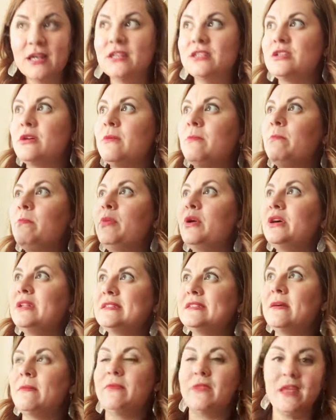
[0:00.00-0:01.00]
to put
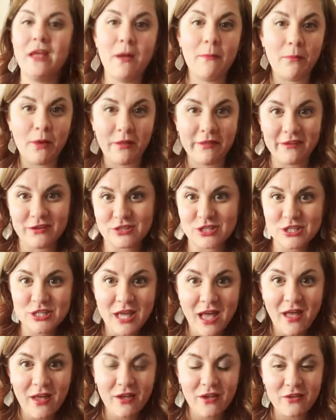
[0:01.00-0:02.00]
something up on their
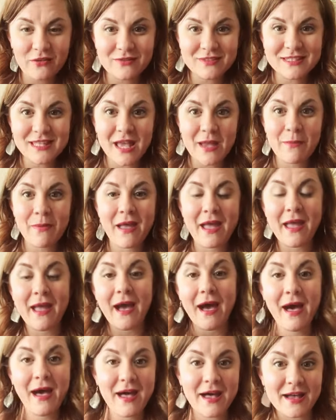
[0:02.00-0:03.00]
shelves, they pay
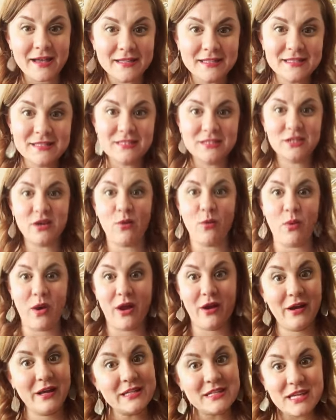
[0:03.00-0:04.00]
us to
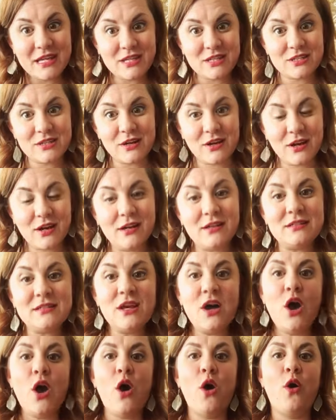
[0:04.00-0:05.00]
wear a t-shirt
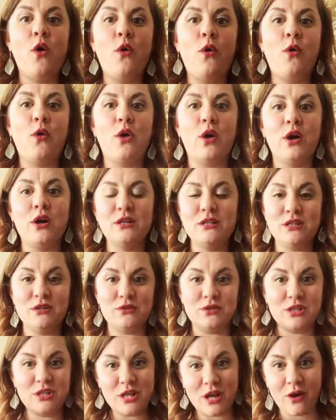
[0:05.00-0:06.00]
or to
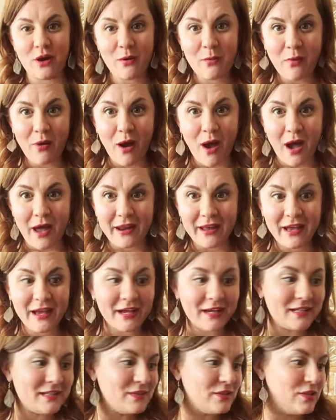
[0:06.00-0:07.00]
share a
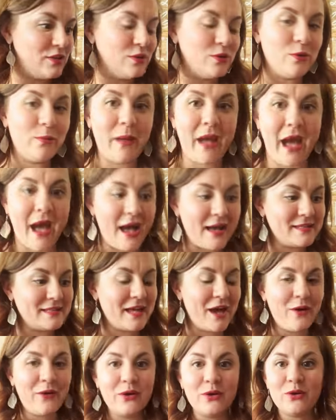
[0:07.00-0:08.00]
product, to pass
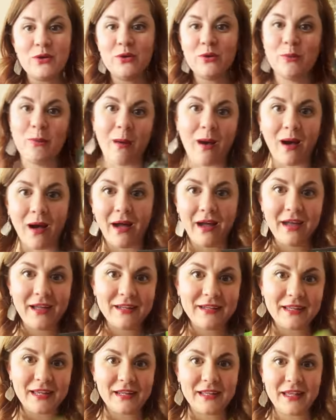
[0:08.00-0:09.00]
out a
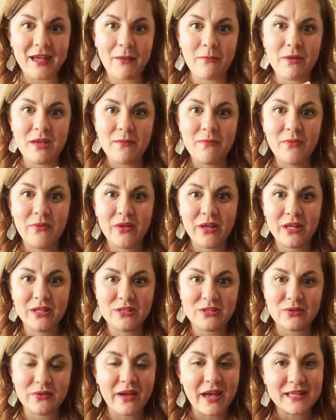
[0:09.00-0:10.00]
coupon and get people
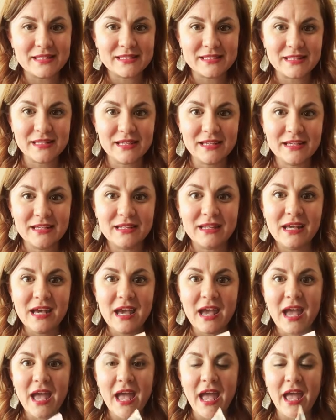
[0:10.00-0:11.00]
interested
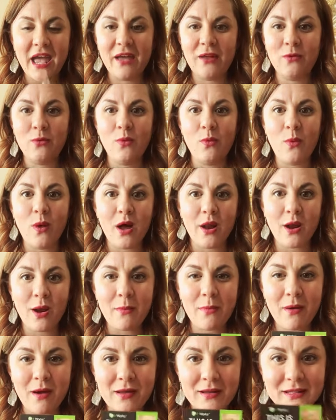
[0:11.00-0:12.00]
in what our
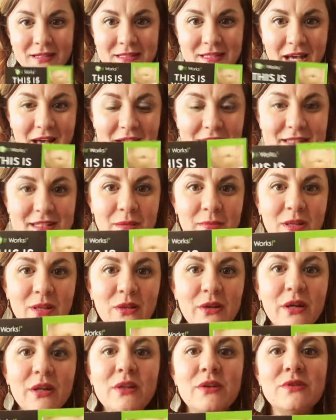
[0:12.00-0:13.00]
product does. I mean,
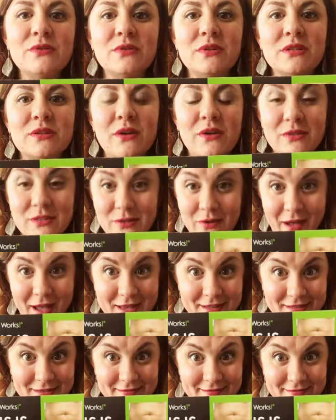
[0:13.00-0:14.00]
look at those results, you
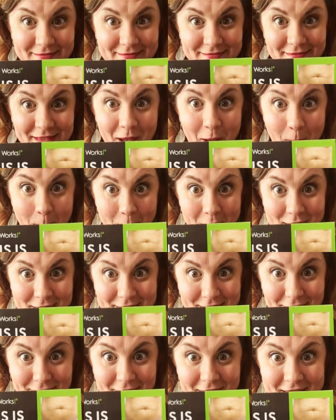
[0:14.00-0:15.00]
guys.
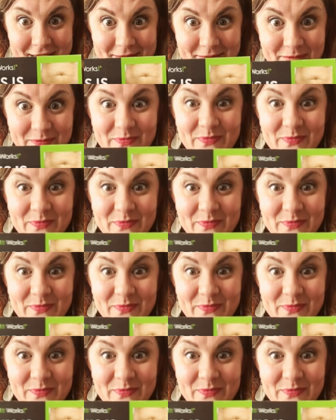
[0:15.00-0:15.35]
Amazing, right?